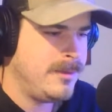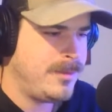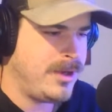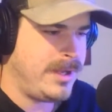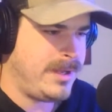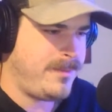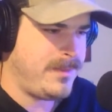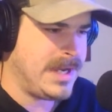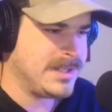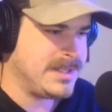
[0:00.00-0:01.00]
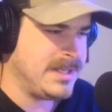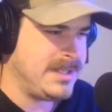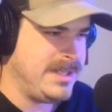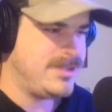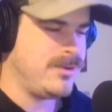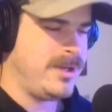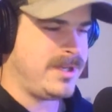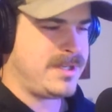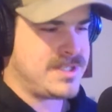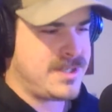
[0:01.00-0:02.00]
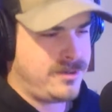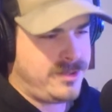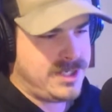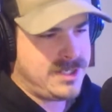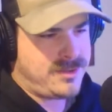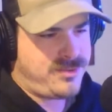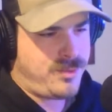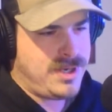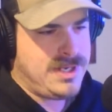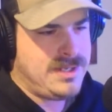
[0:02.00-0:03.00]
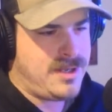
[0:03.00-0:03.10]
But I think Detroit can certainly get 3.